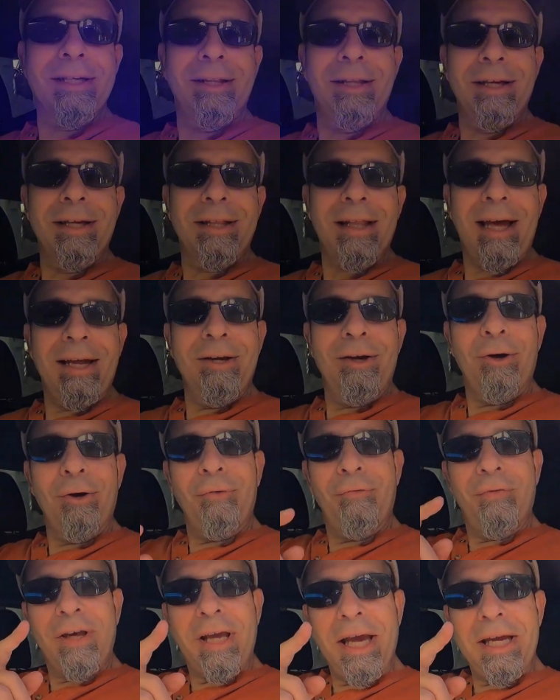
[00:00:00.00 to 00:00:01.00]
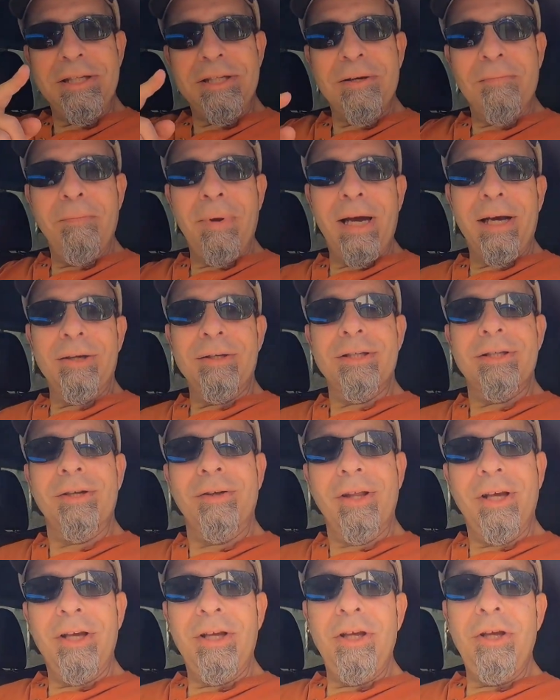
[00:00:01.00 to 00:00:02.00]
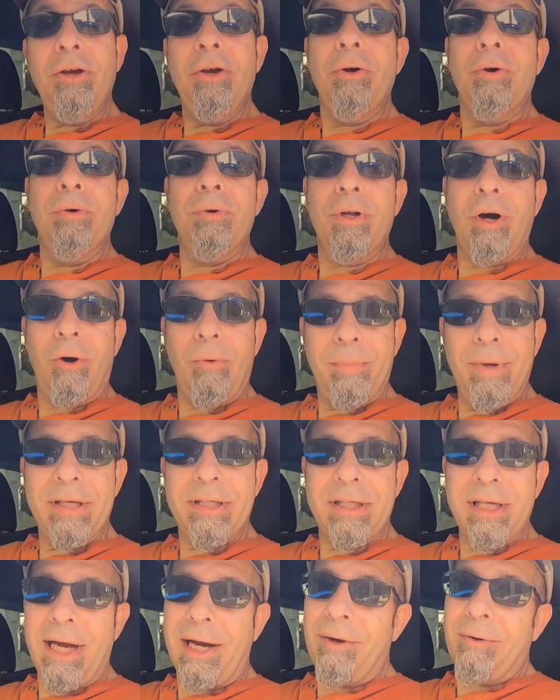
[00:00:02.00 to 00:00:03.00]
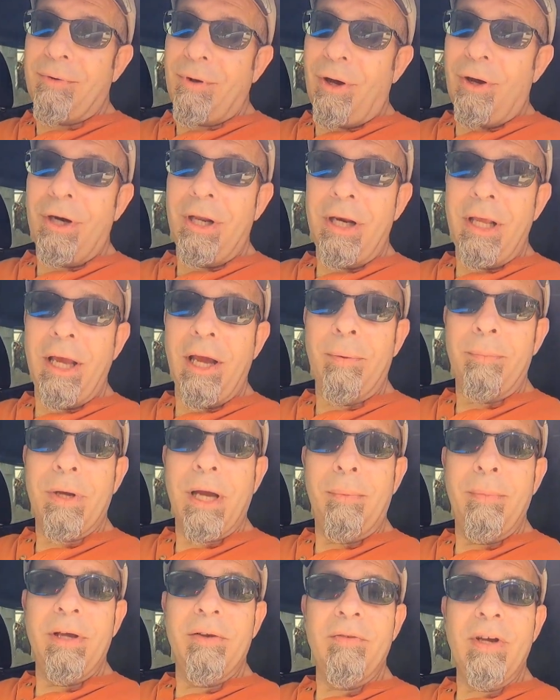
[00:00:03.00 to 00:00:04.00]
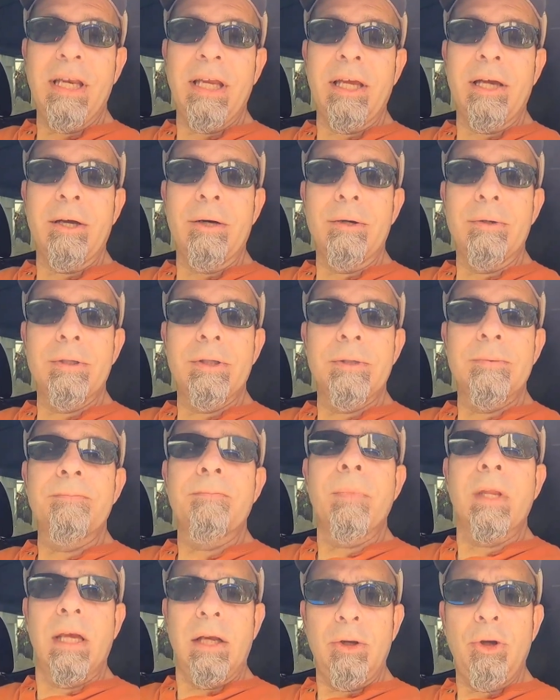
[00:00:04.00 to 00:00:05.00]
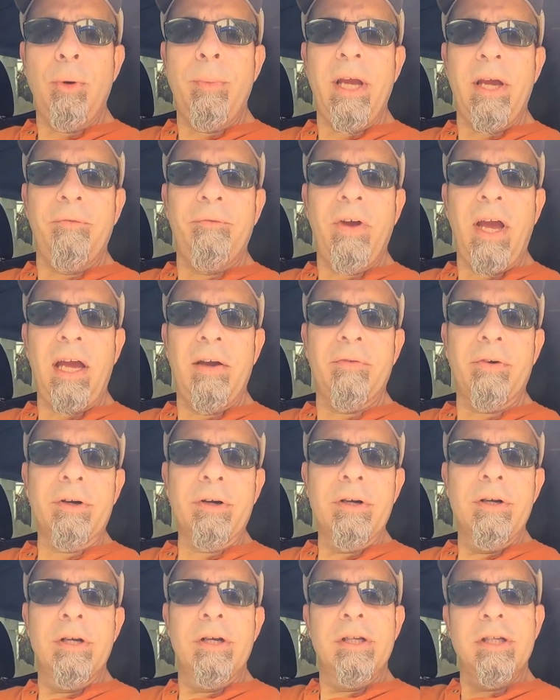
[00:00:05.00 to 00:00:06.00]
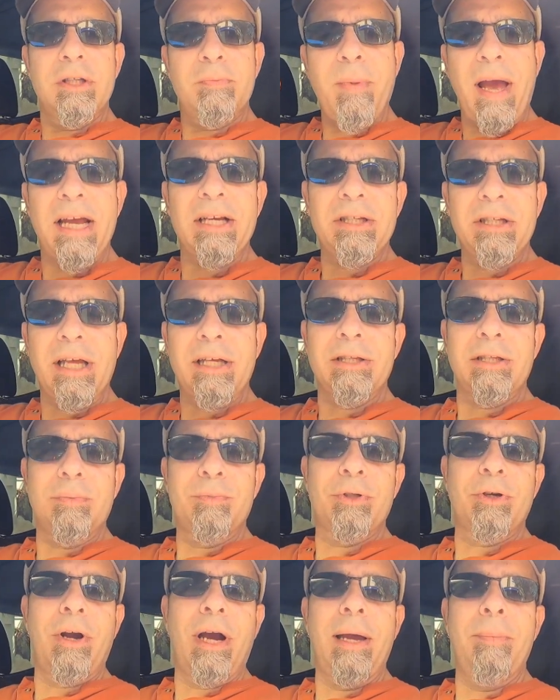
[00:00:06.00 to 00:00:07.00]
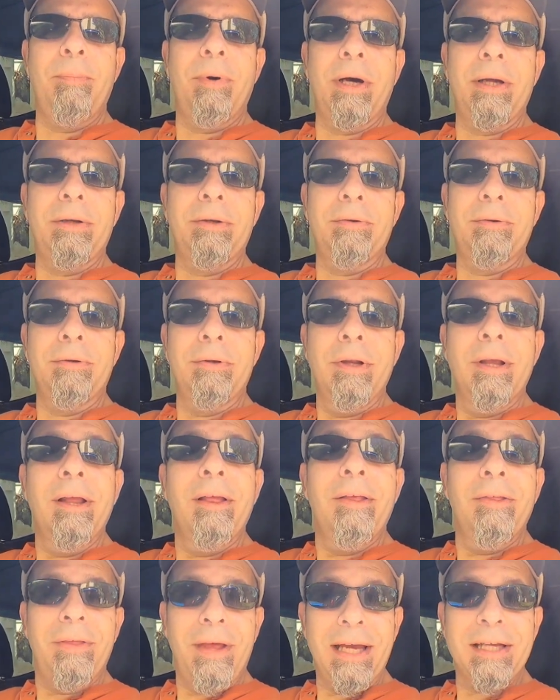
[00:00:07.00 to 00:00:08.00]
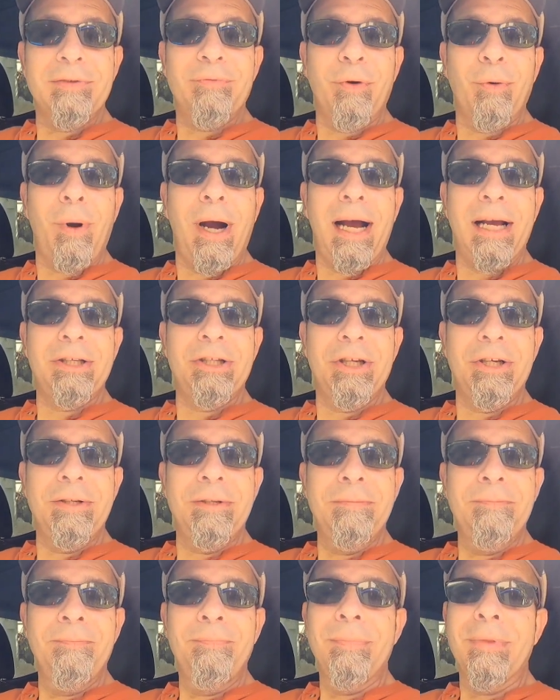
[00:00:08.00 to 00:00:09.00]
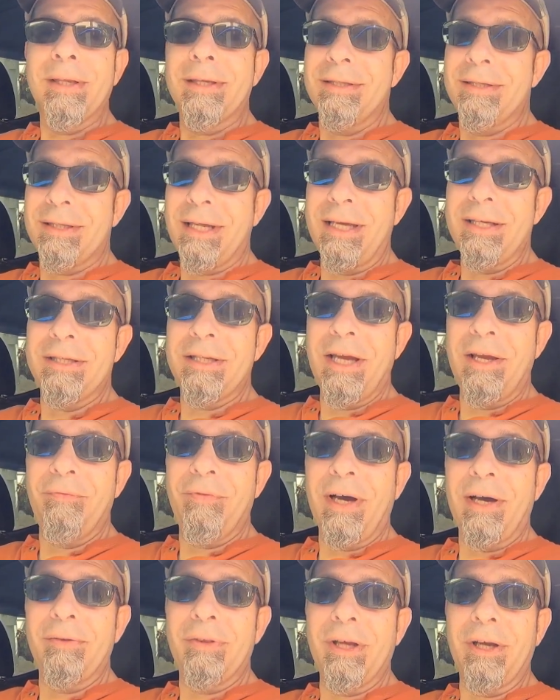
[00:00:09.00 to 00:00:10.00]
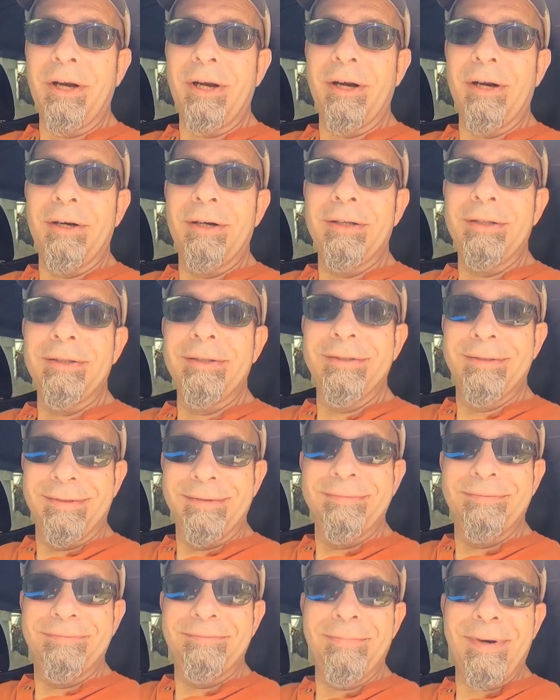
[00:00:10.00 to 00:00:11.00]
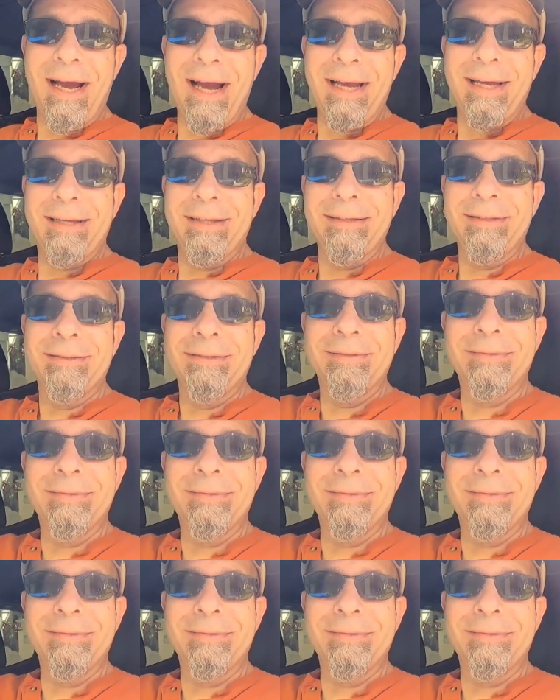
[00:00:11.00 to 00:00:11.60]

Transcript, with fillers: to click that notification bell so that you don't miss out on any upcoming videos. And do me a favor, smash that subscribe button. Thanks for watching. Stay safe out there. Bye.